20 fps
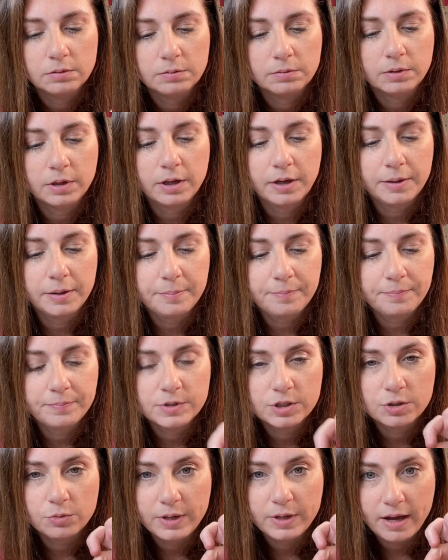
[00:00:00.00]
Okay,
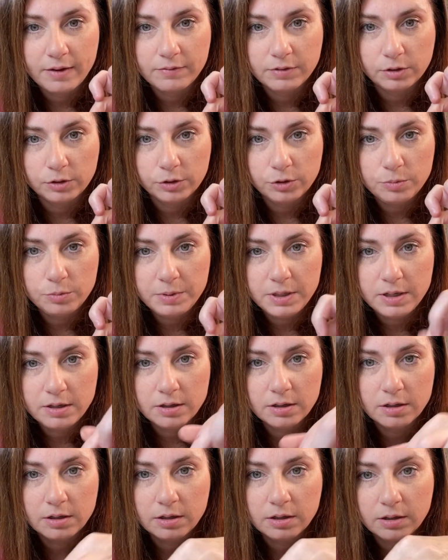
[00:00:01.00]
so we have a loop
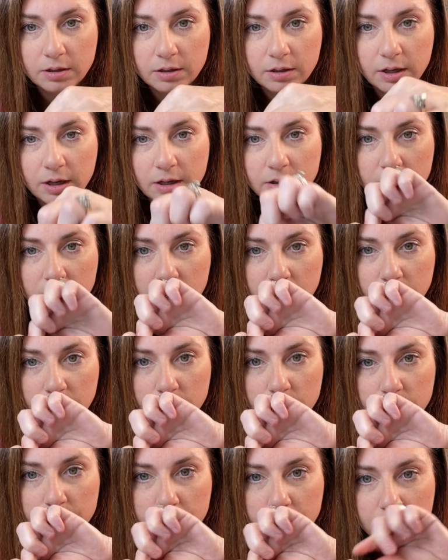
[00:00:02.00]
here and a
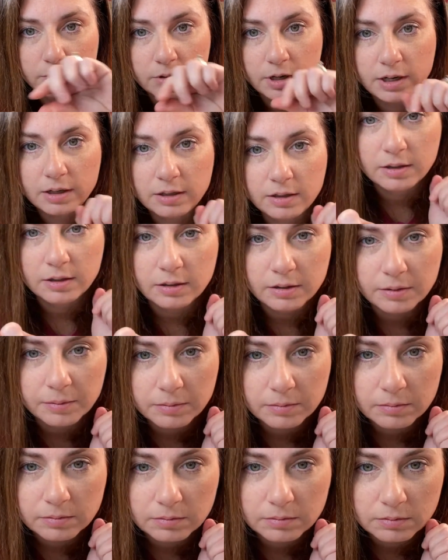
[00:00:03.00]
loop right here.
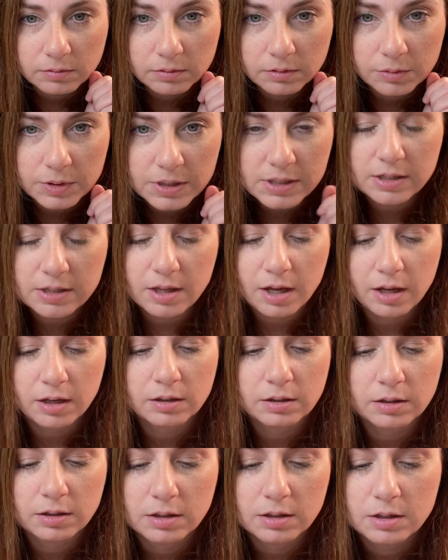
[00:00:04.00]
Do we see that?
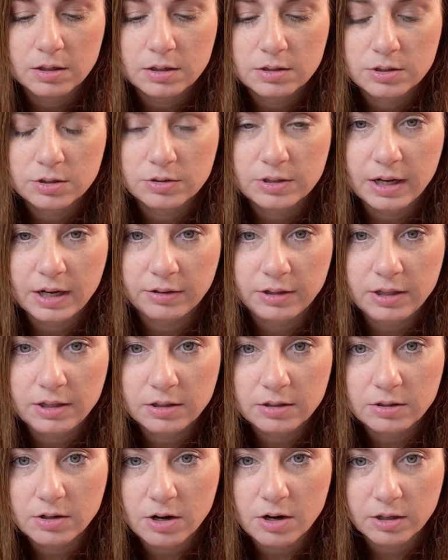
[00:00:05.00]
So down
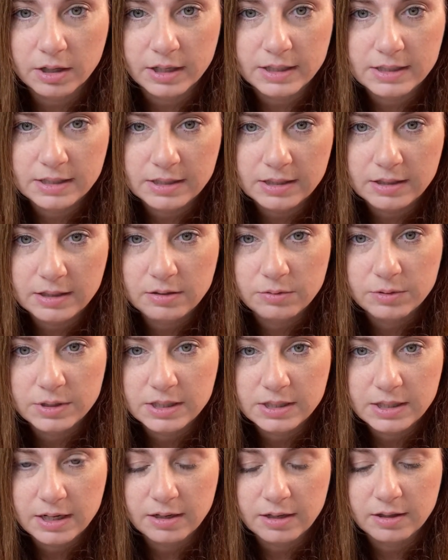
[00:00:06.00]
here, all I did was
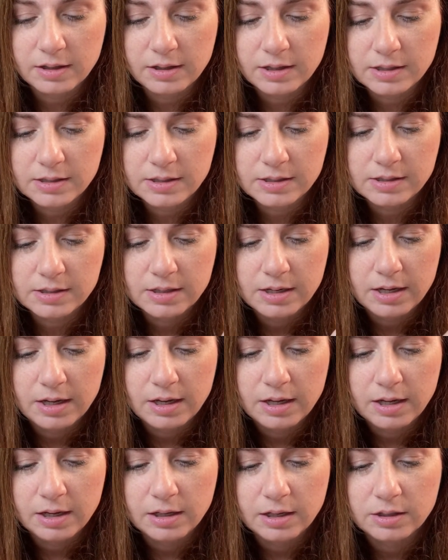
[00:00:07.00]
take this
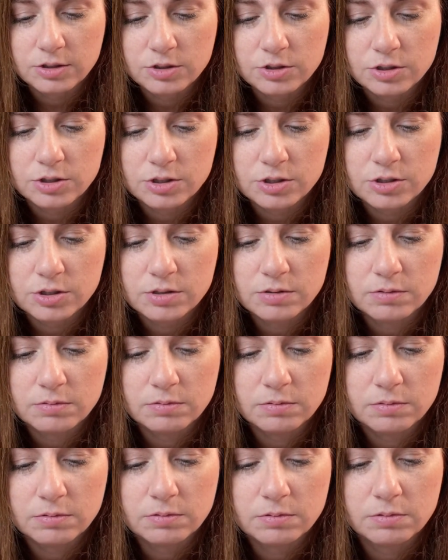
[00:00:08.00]
and just
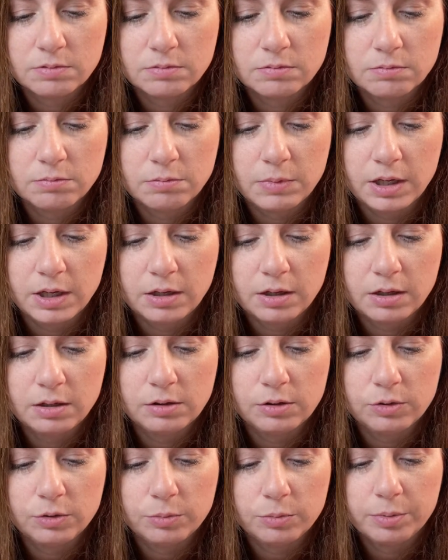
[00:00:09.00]
make a
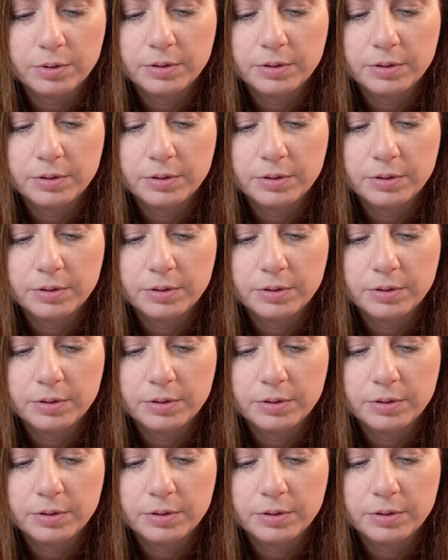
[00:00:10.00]
loop.